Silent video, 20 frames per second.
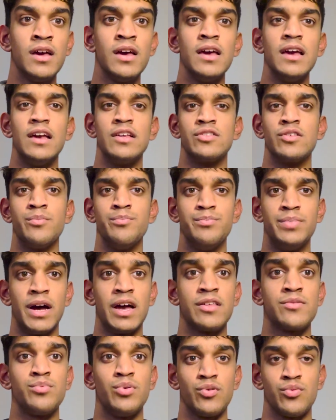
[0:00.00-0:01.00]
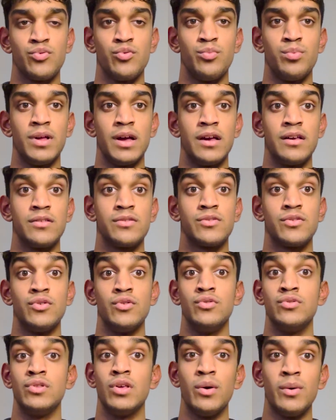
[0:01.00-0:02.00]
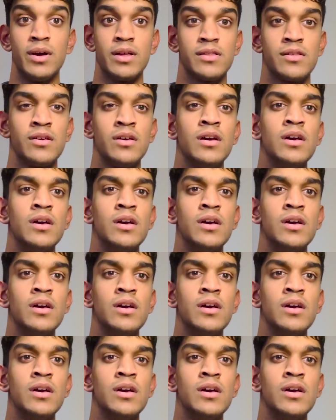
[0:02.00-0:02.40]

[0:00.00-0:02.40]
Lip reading: is the best possible place to do it,